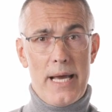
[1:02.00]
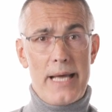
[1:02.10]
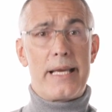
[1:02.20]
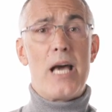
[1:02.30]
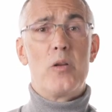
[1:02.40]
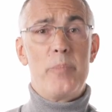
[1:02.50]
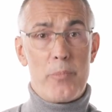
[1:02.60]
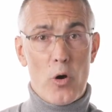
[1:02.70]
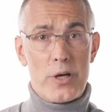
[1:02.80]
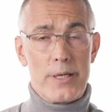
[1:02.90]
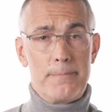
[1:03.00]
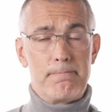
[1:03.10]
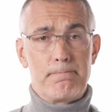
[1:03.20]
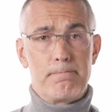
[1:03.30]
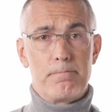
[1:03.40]
and cannot be broken.
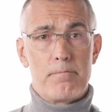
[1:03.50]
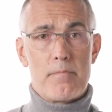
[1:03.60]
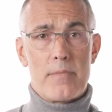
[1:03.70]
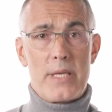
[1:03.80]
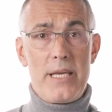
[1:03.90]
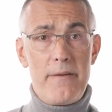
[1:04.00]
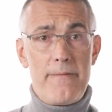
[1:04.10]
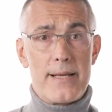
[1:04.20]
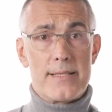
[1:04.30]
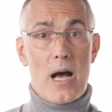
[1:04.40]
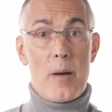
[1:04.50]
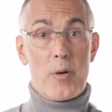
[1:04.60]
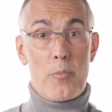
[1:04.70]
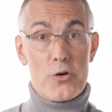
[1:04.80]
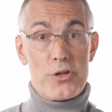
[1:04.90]
Effects are
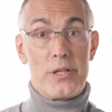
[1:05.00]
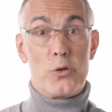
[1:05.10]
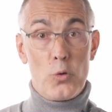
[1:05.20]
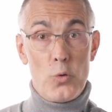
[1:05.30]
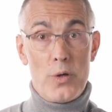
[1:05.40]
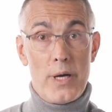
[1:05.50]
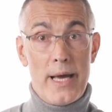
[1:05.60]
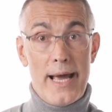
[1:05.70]
proportionate to